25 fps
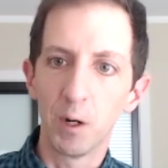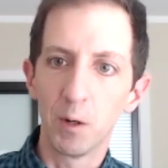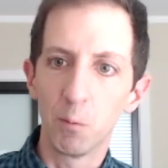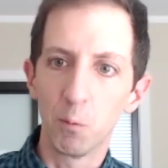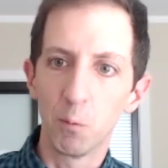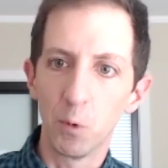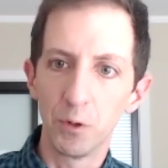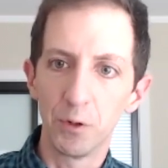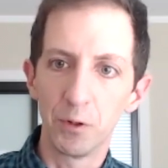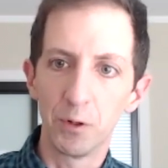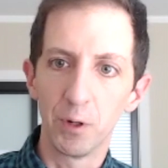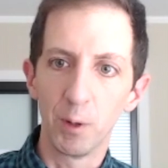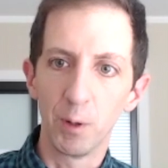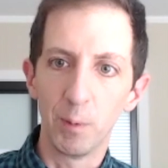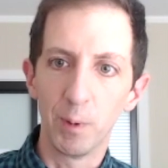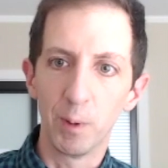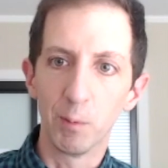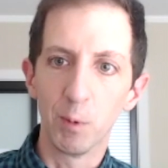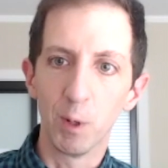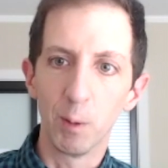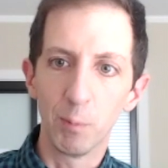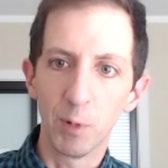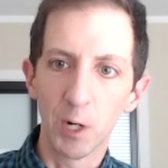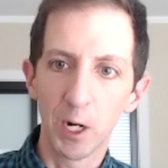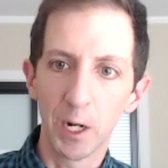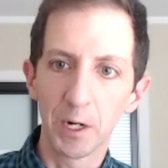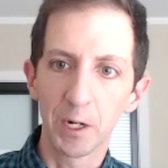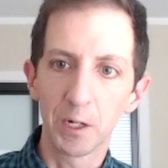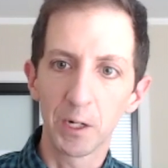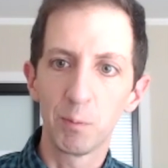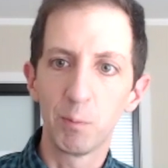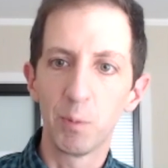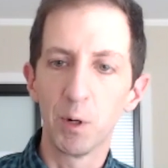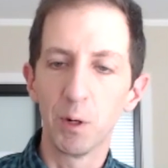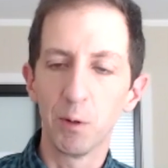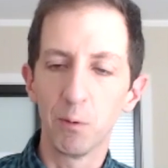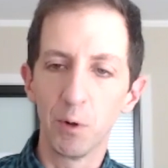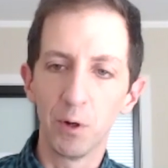was a little bit more product,
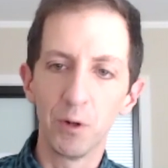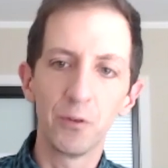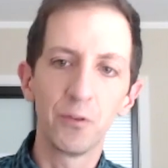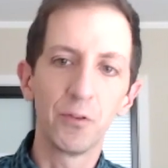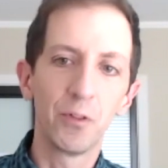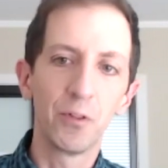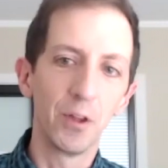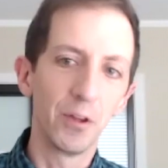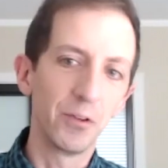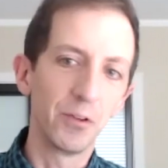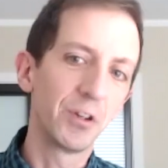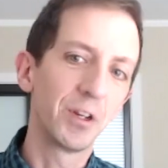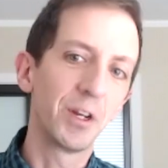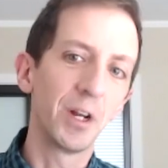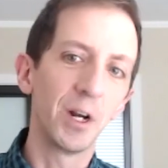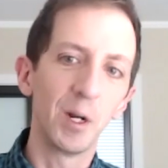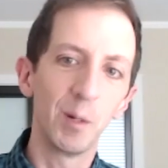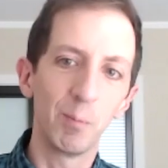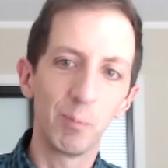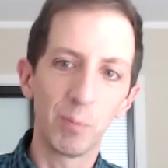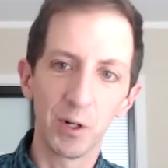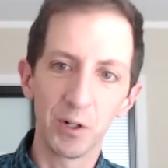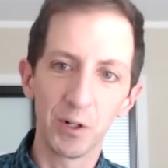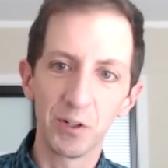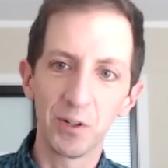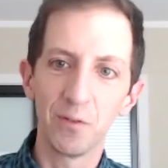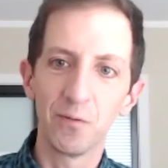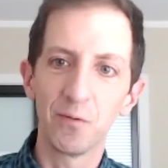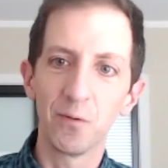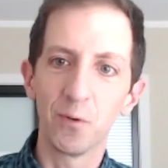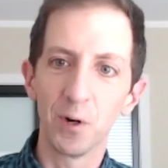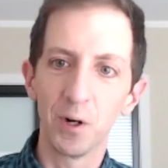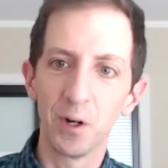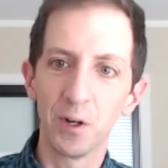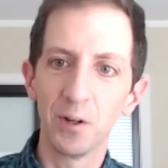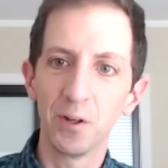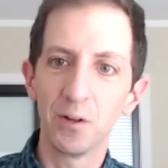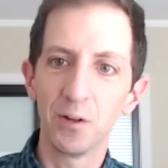but was the security person
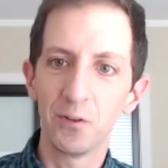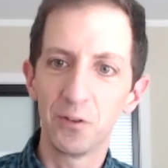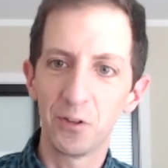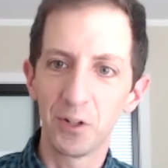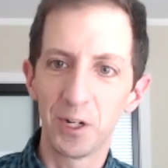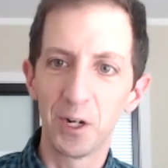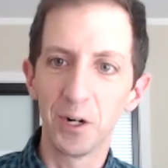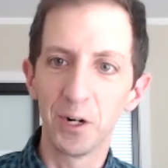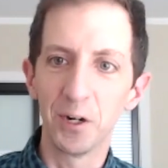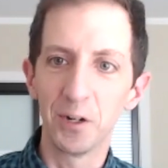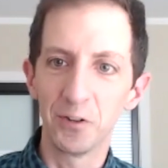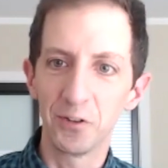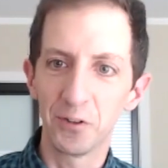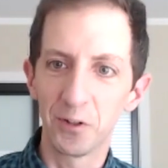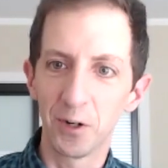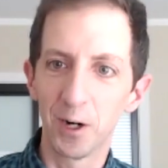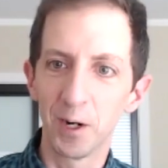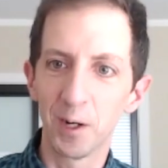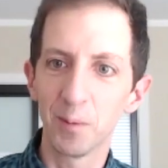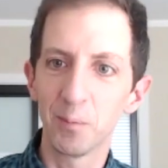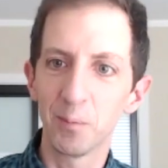for a security startup,